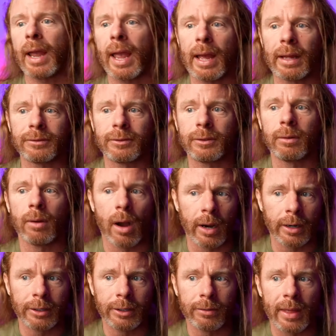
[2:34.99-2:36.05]
as to
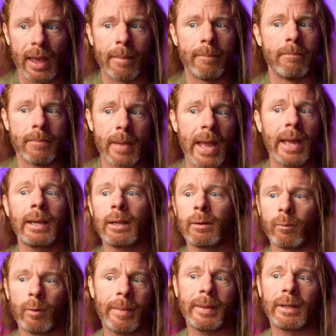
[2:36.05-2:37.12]
argue that men
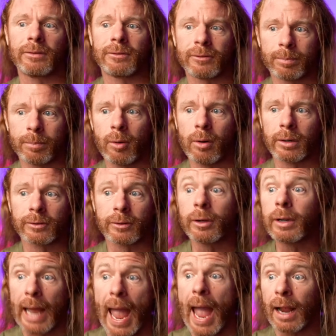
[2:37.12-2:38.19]
and women's sports
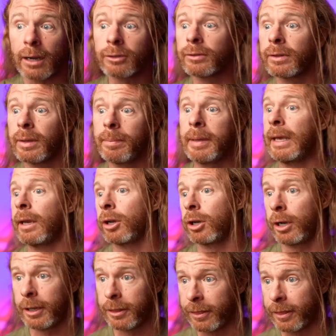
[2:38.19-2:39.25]
could actually be a
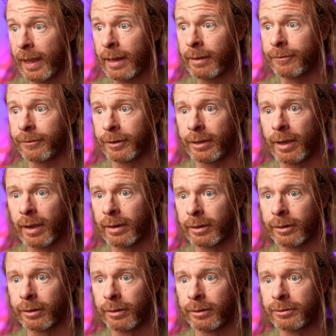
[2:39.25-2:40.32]
good thing for young
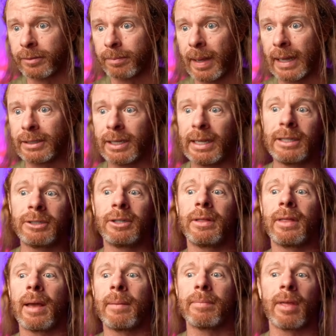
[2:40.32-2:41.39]
girls by
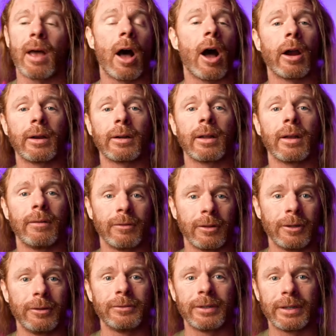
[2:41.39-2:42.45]
teaching them the art of
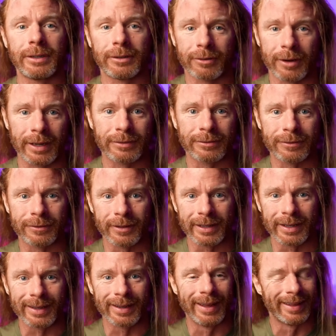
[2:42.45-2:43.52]
losing
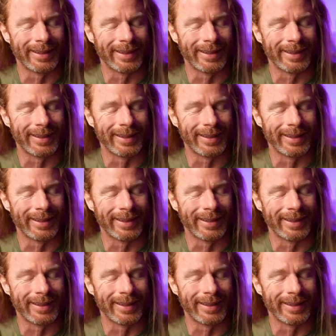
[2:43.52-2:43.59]
gracefully.